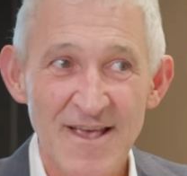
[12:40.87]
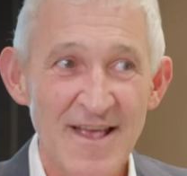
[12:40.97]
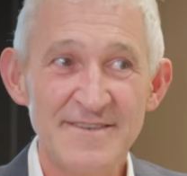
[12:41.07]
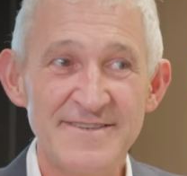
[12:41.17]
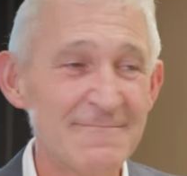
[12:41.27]

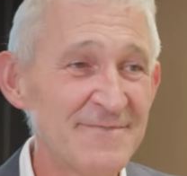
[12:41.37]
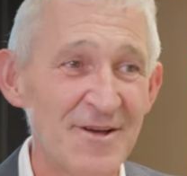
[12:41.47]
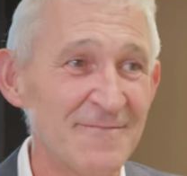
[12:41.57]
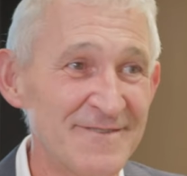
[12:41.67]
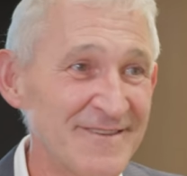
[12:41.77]
and
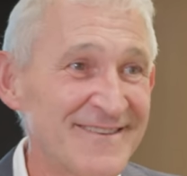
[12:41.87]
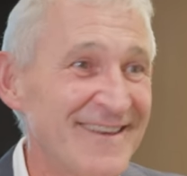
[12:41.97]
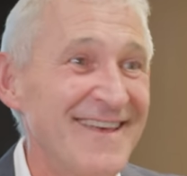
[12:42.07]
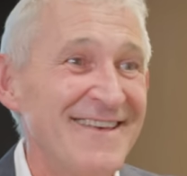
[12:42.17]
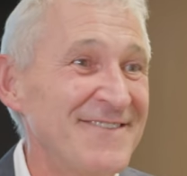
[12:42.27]
sometimes it's
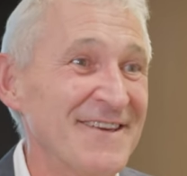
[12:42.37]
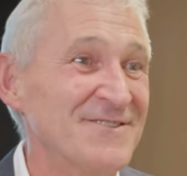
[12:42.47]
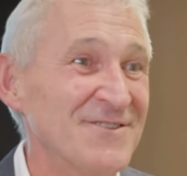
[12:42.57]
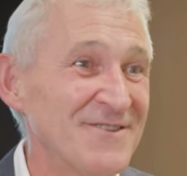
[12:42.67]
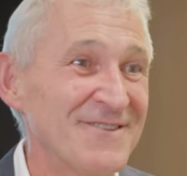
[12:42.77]

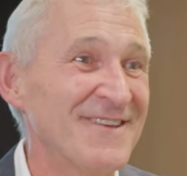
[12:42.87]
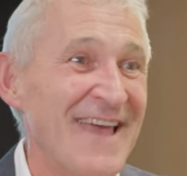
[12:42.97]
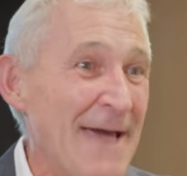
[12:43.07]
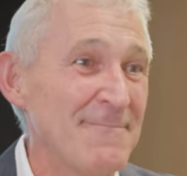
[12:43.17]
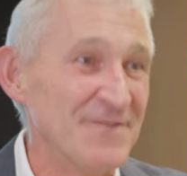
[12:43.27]
things that
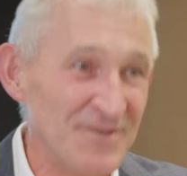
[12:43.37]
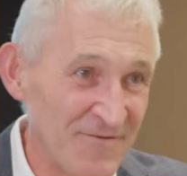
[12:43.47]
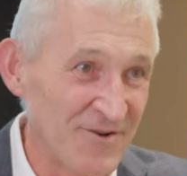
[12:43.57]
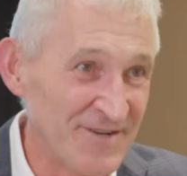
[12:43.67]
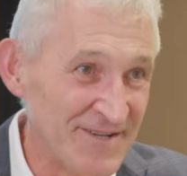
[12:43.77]
happen that you've
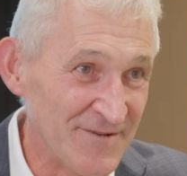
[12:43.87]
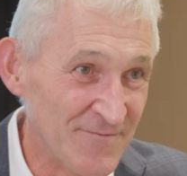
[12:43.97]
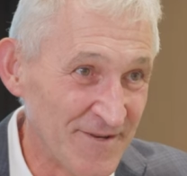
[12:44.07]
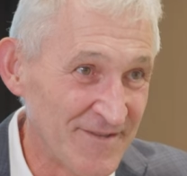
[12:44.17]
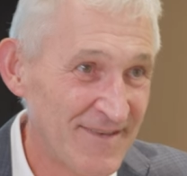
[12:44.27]
got to deal
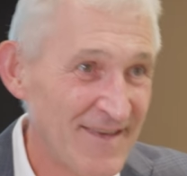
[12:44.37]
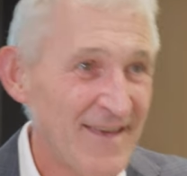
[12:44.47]
with.